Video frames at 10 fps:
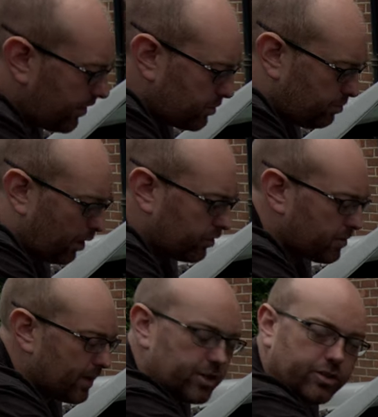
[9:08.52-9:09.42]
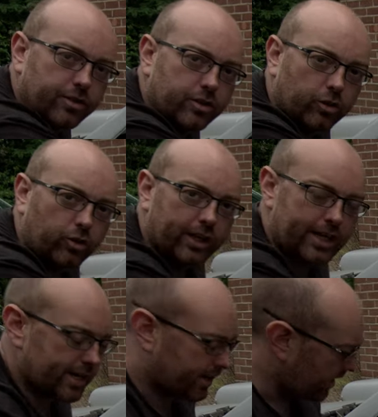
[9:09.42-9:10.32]
this bottom edge of the door
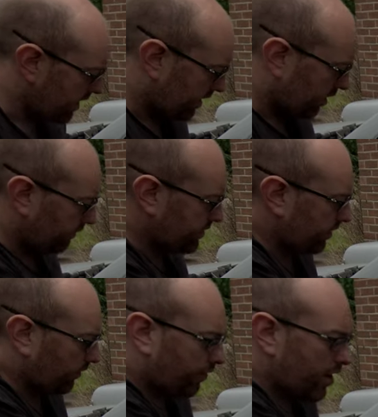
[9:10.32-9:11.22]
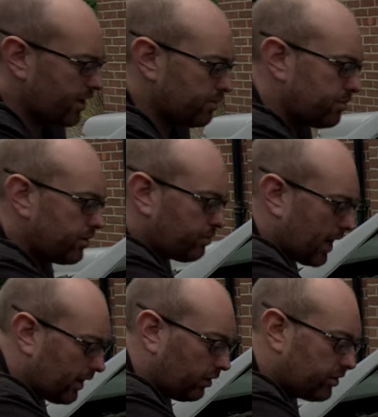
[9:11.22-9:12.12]
here, and obviously the frame
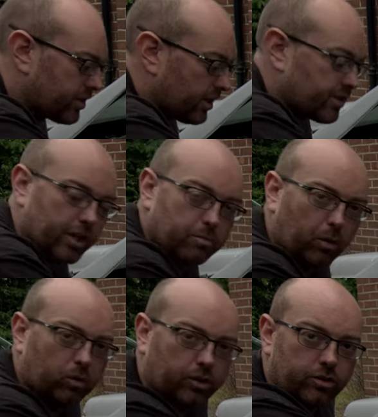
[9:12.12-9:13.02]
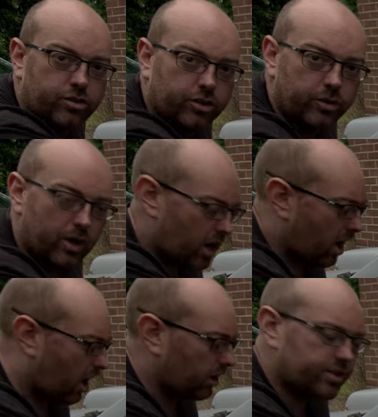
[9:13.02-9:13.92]
panels that it's going to bolt onto
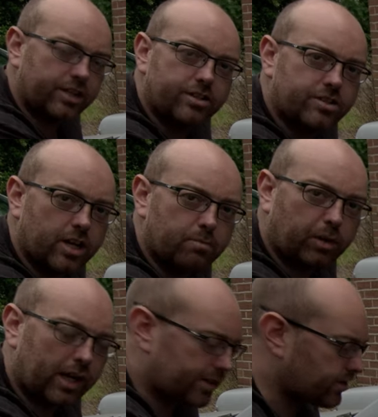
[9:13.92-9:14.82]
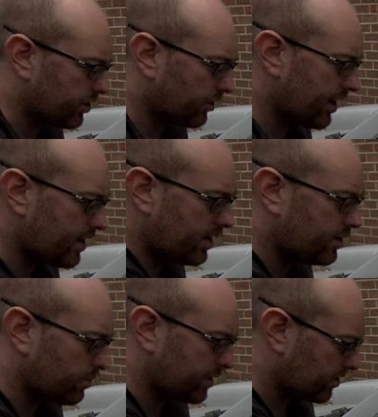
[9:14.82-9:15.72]
aren't in the same place, so they need
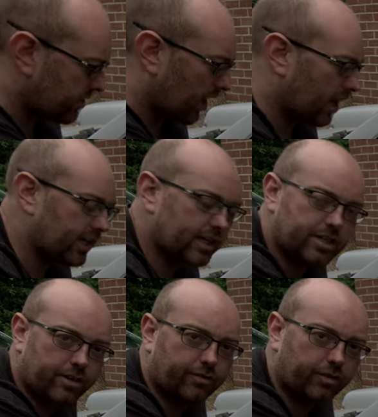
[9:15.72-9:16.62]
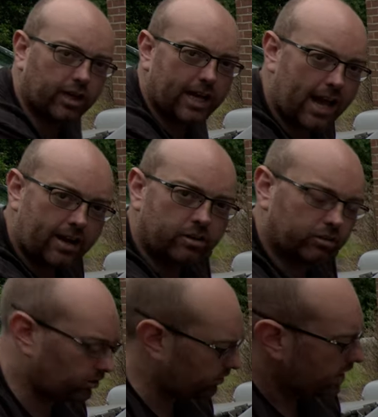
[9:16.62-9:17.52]
to be slightly differently
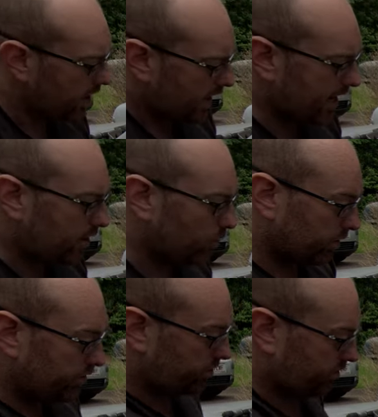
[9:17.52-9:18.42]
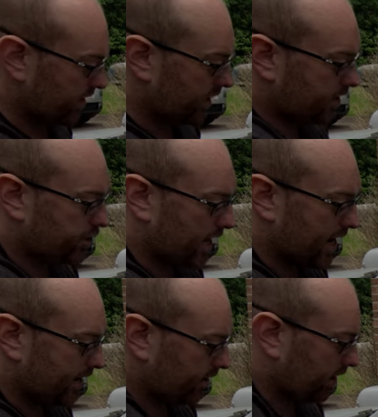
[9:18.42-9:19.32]
angled inwards at each
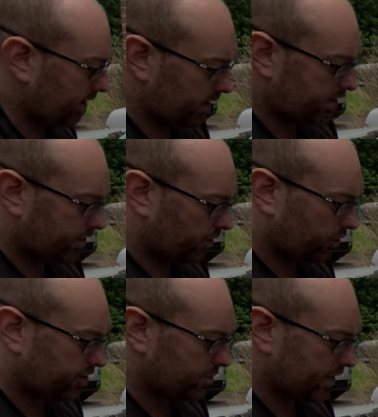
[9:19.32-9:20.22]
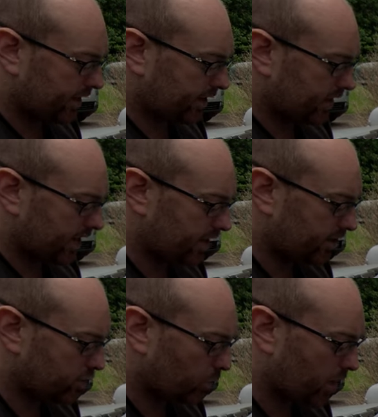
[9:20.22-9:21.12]
end like this in order to make the
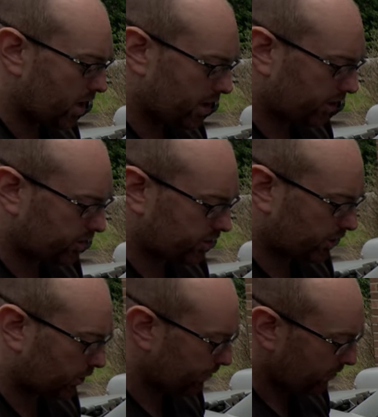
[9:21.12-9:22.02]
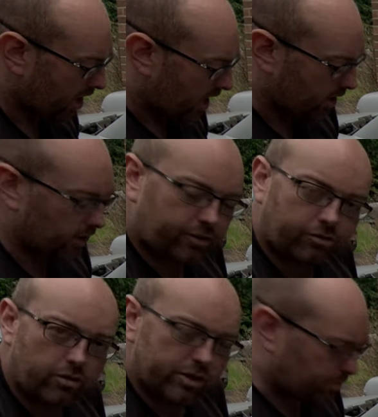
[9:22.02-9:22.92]
hinge work. So I'm going to
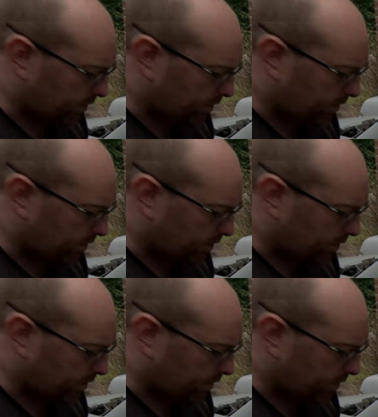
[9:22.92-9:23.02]
throw this